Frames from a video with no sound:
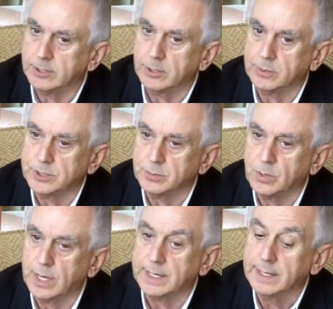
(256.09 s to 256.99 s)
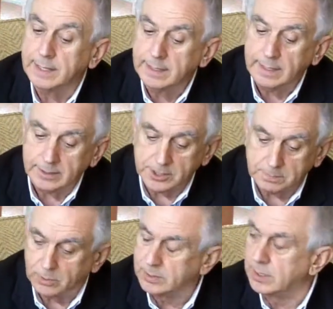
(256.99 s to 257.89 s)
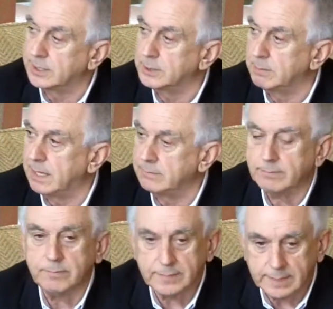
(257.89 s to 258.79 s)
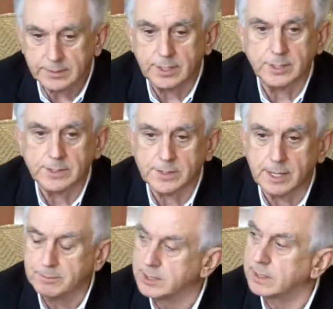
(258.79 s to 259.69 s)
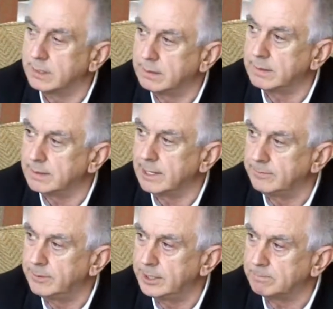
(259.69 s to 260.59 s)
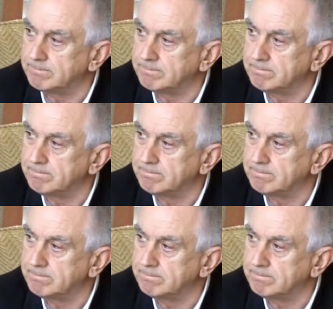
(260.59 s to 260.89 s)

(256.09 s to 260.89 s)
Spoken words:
to do what you want. And this book talks about 10 steps to get you to that freedom.